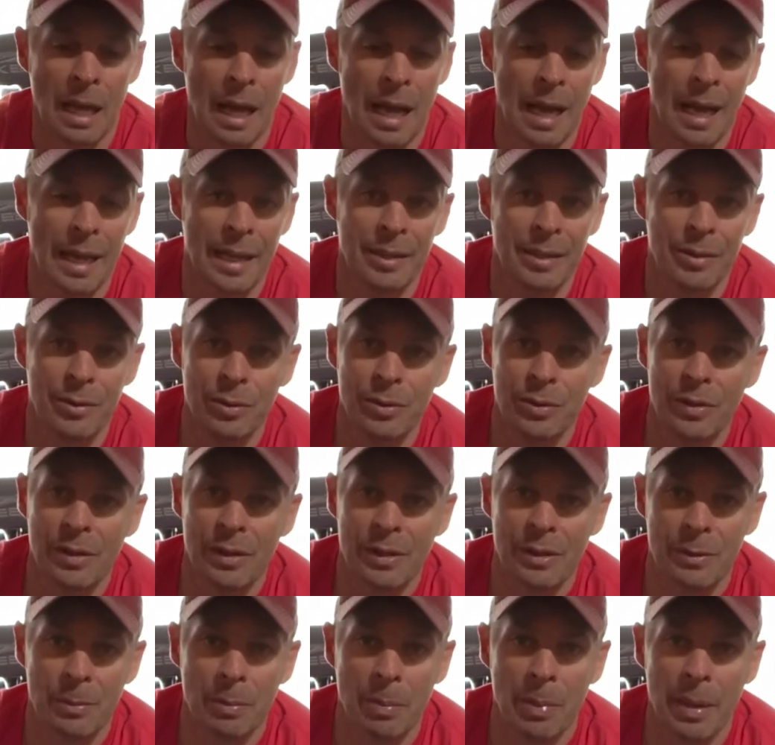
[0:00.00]
I use
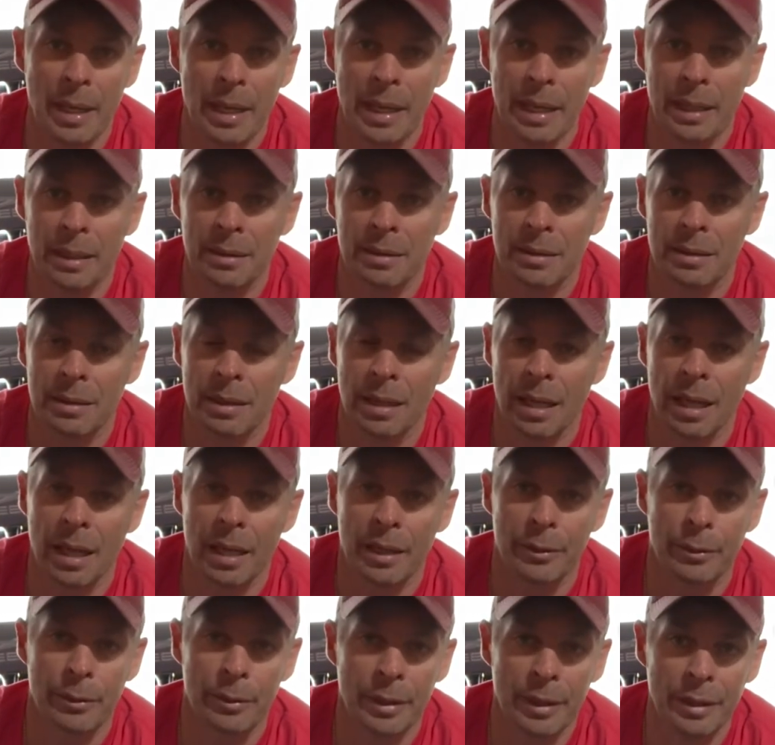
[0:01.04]
this bait
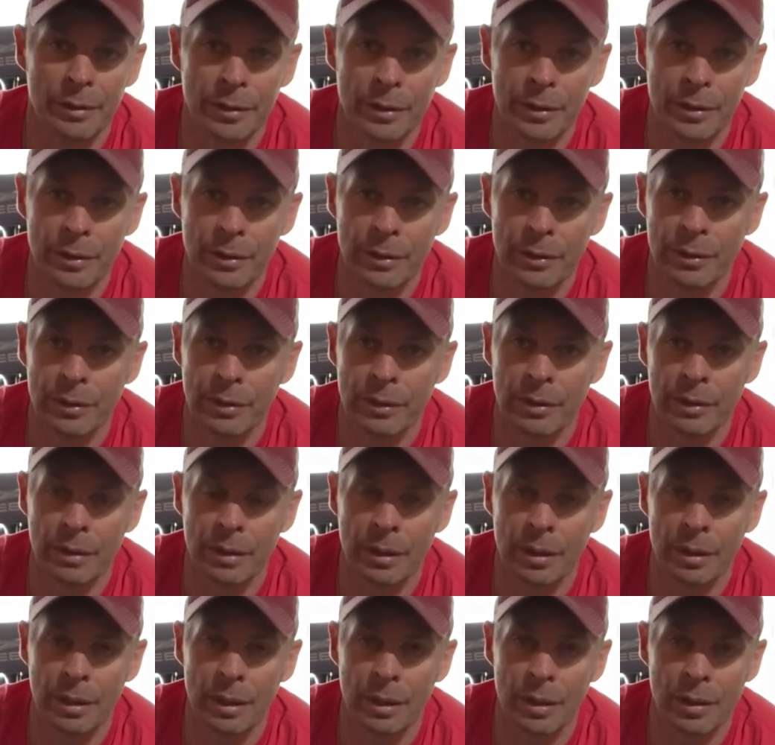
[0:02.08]
on rivers
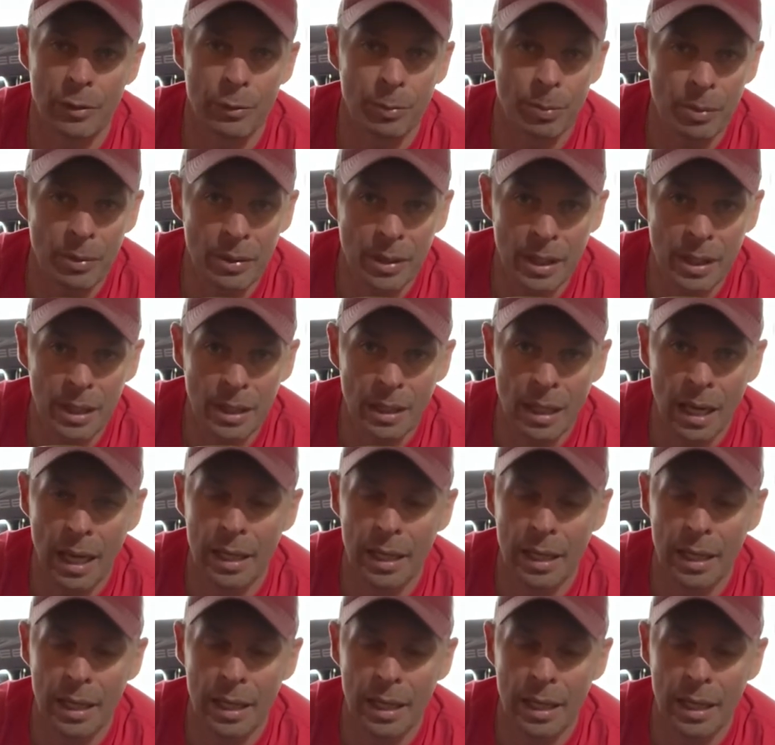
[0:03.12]
in the spring.